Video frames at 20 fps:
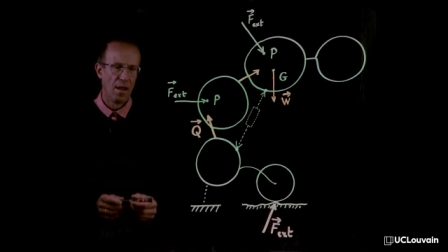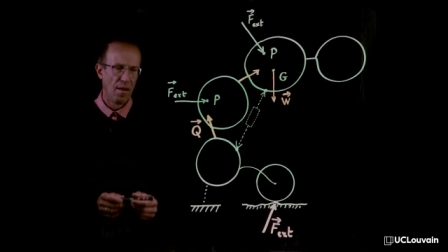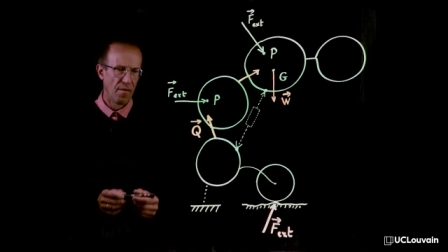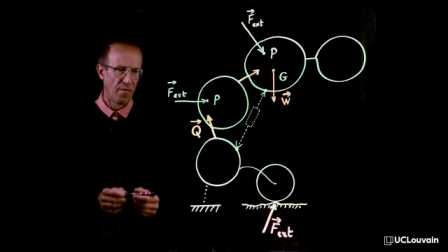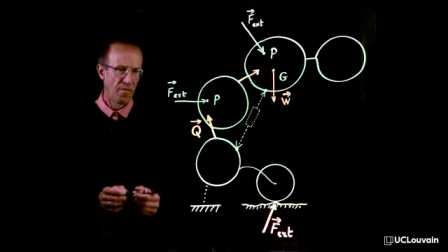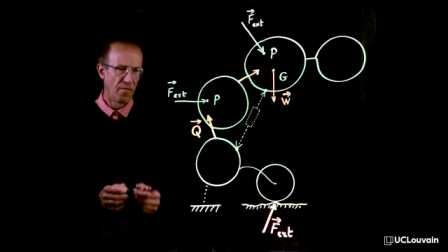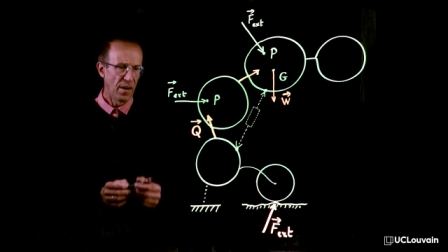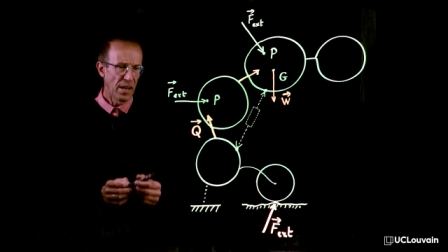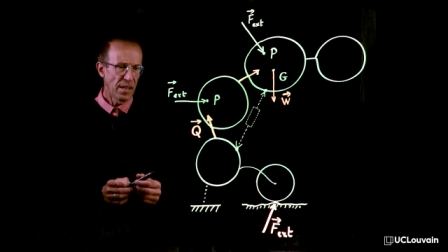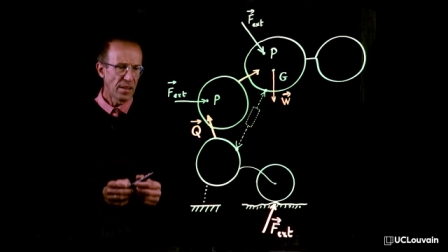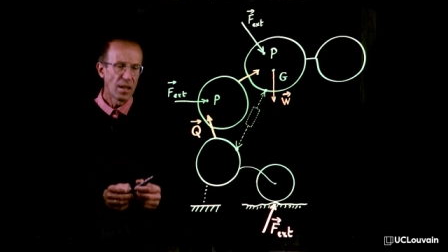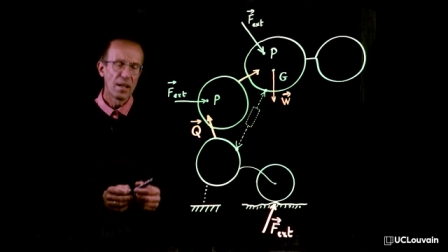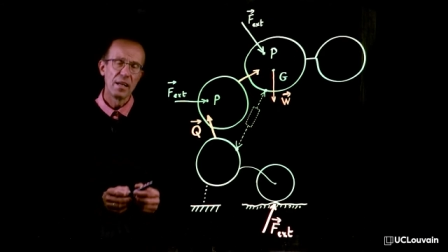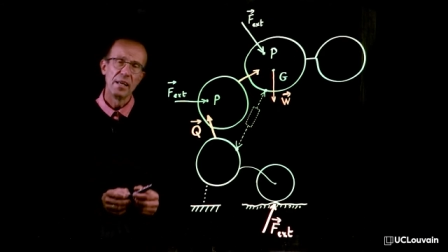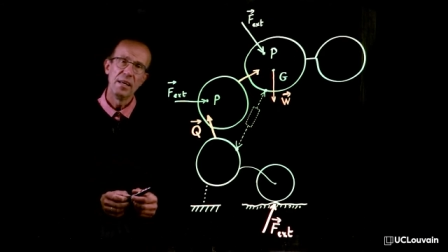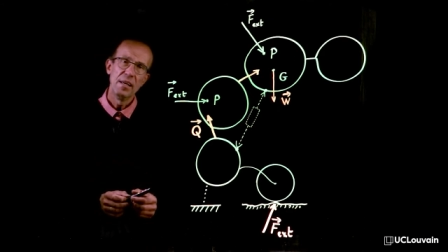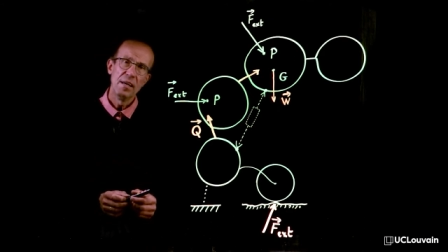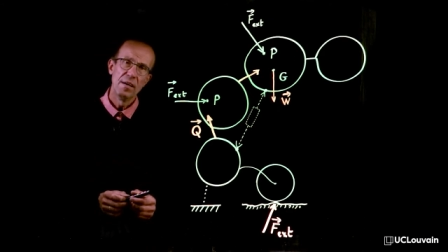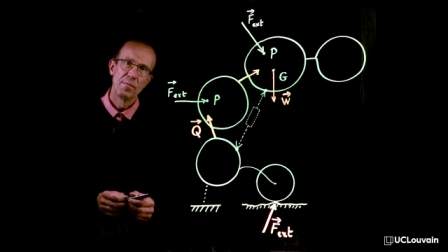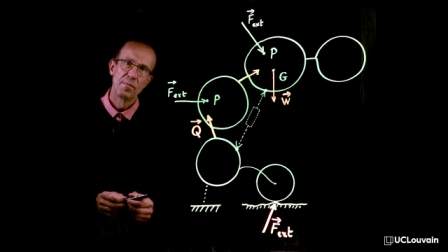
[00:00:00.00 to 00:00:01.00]

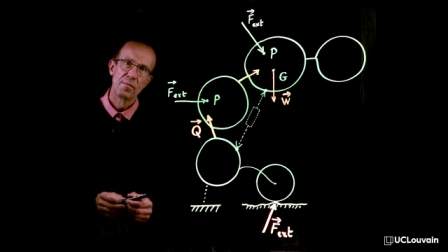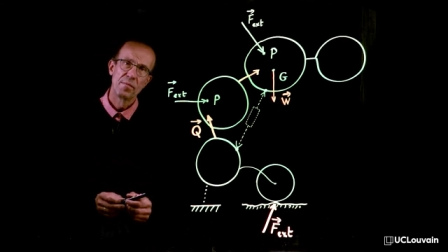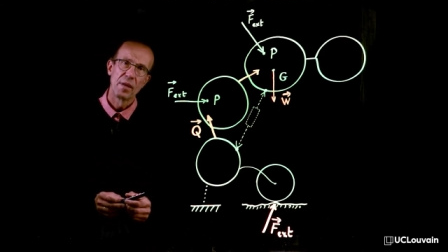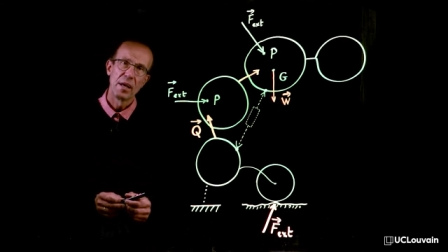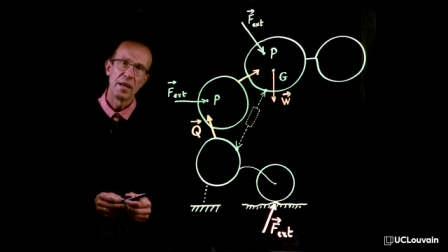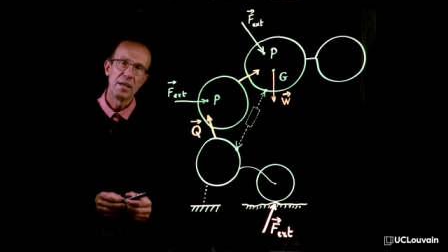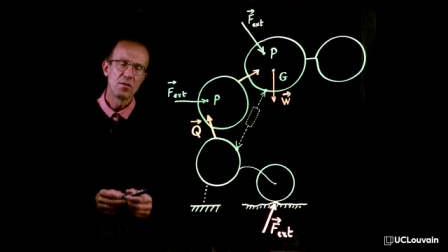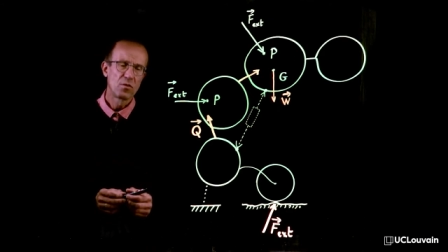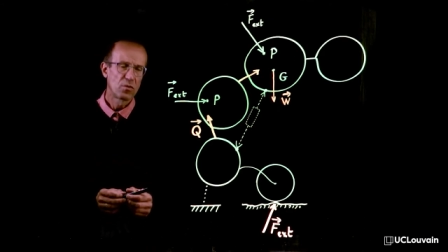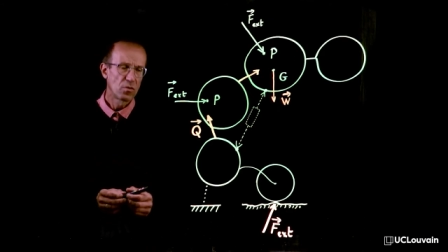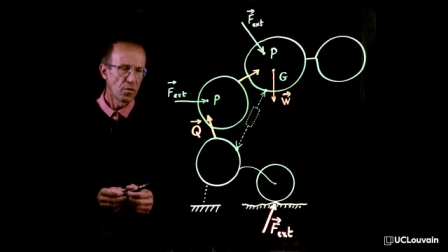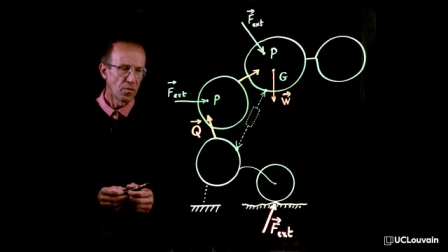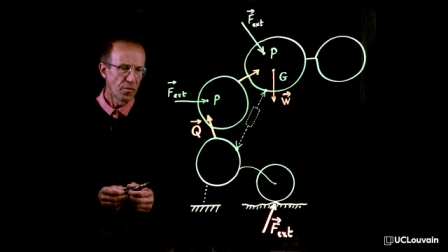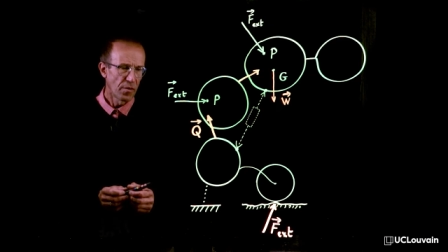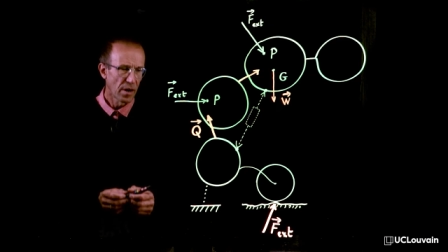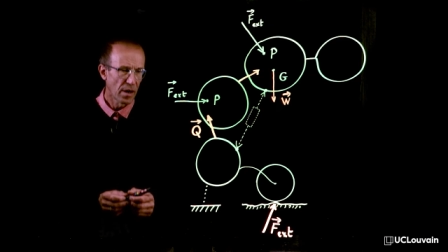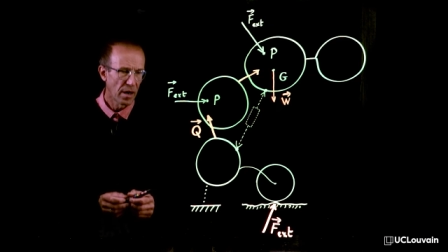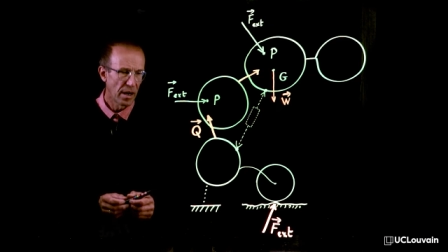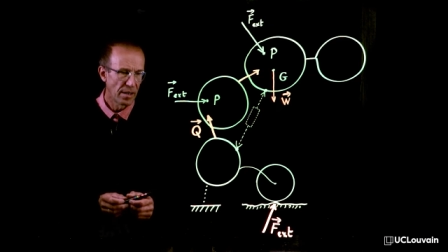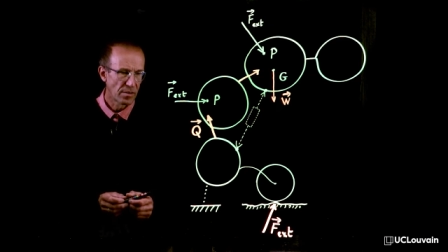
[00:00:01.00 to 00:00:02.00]
Finally,
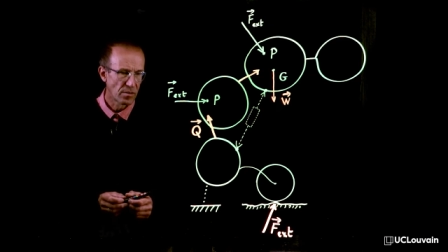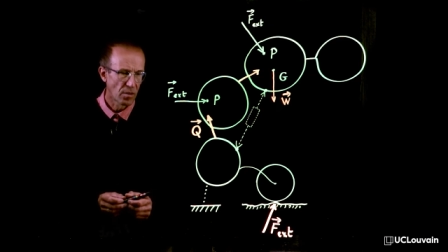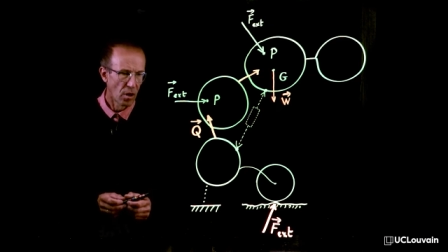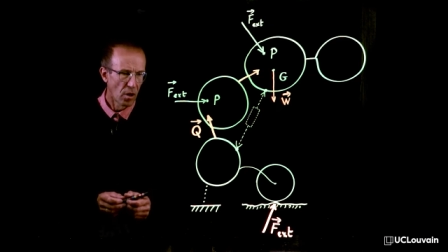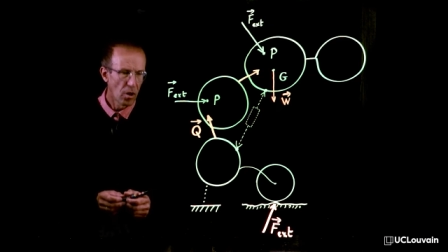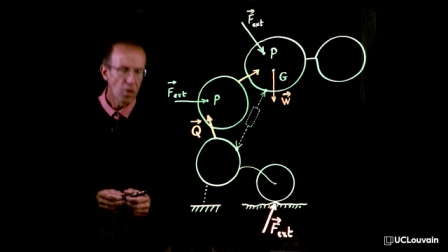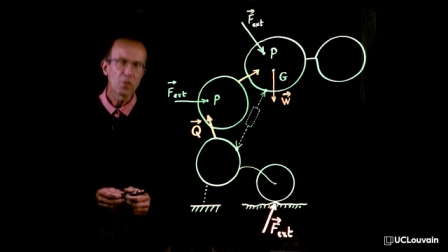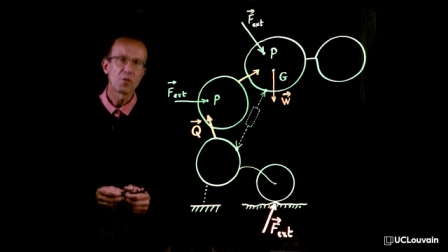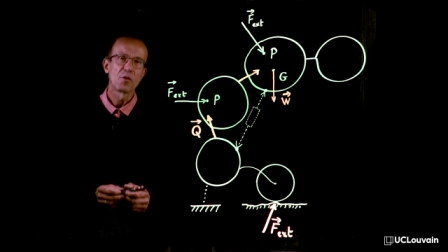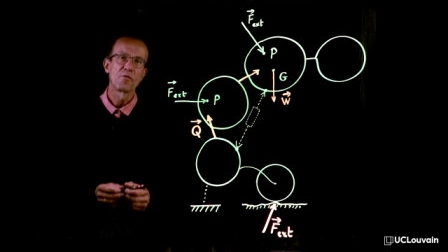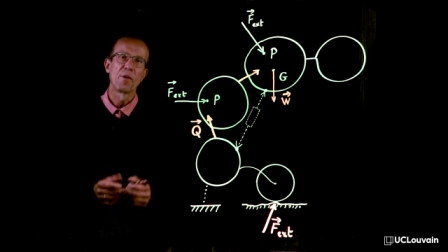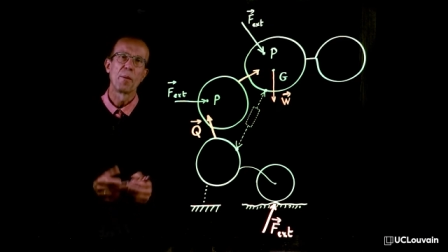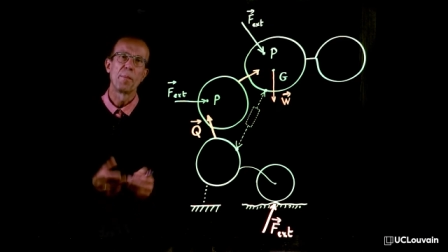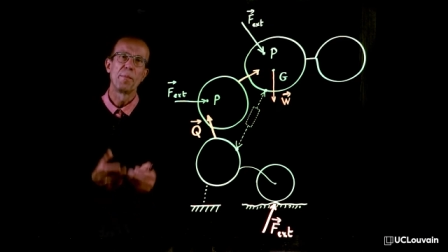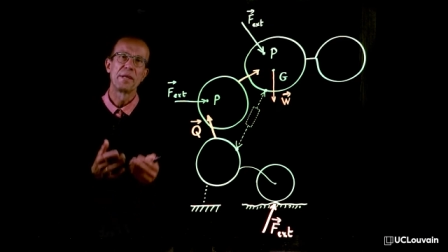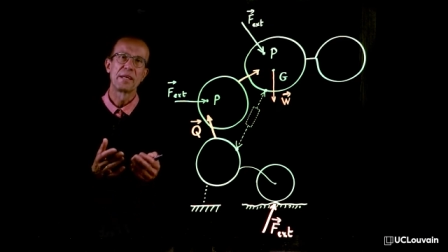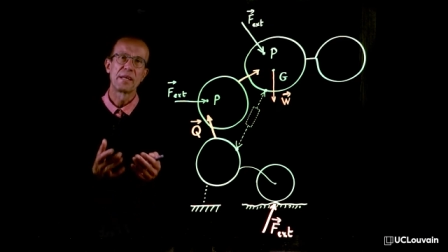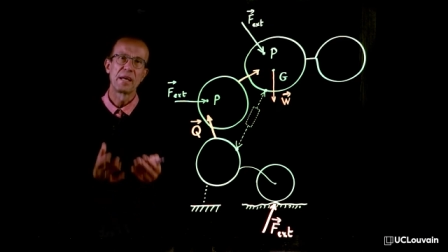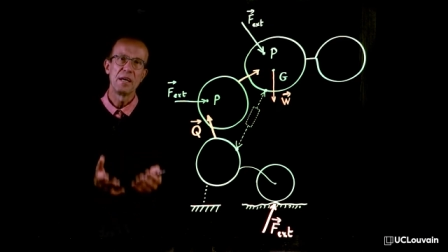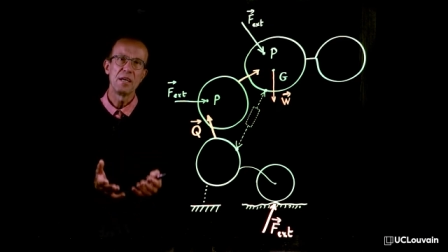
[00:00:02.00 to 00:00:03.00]
insofar as a lot of
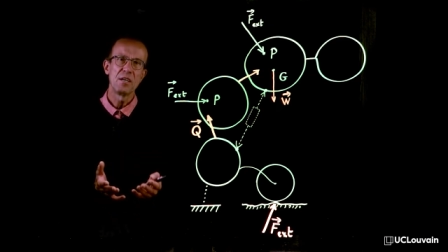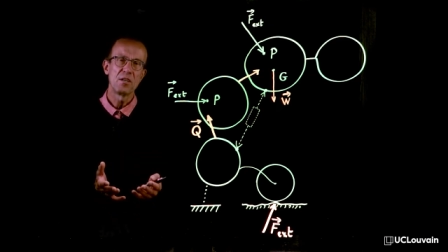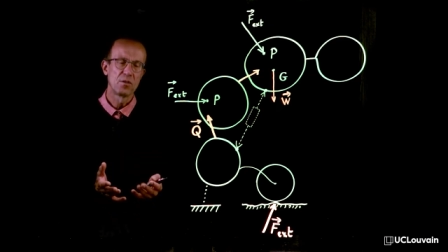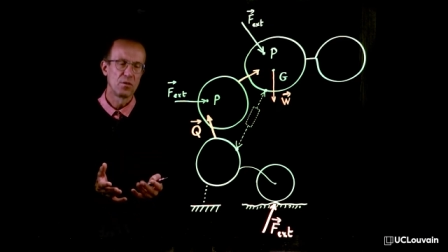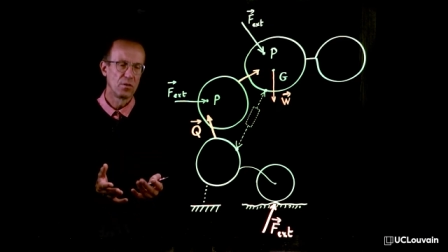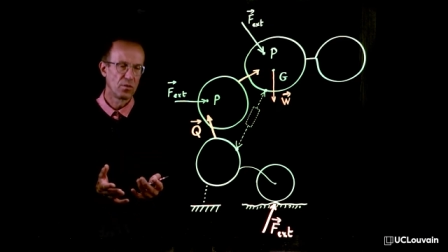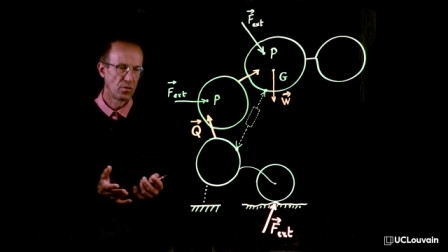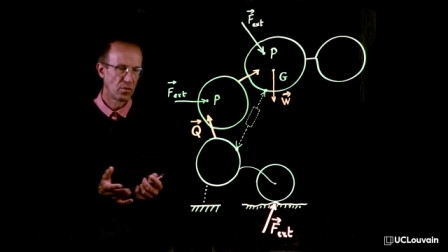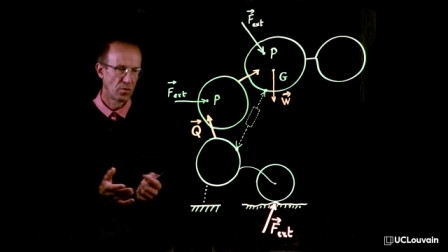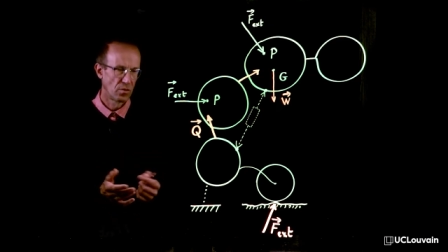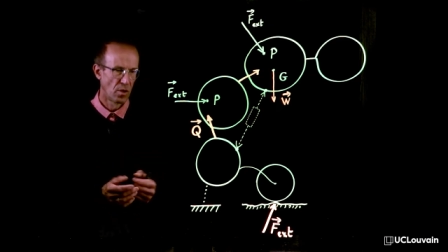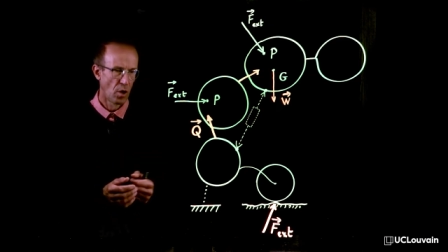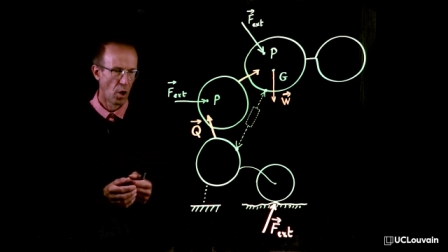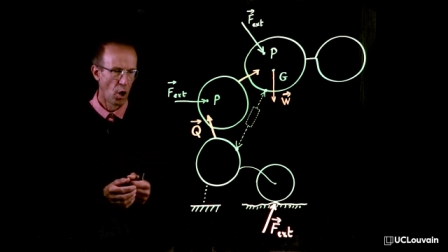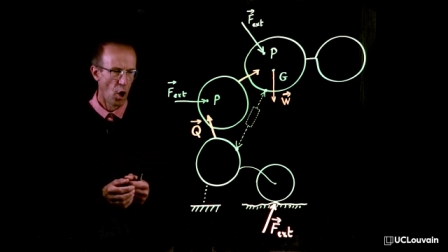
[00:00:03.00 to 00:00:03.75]
applications